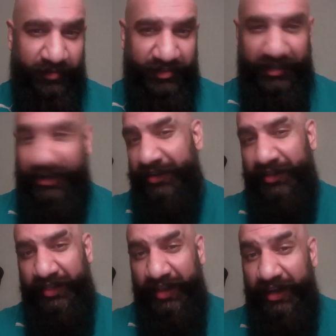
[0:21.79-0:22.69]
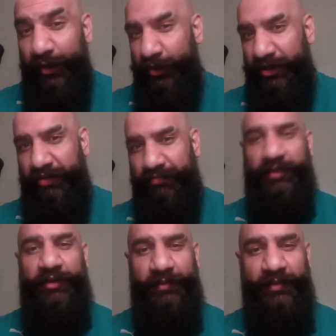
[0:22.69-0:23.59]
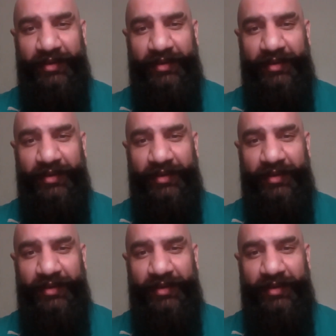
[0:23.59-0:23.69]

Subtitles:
singing Dil Lutya for you.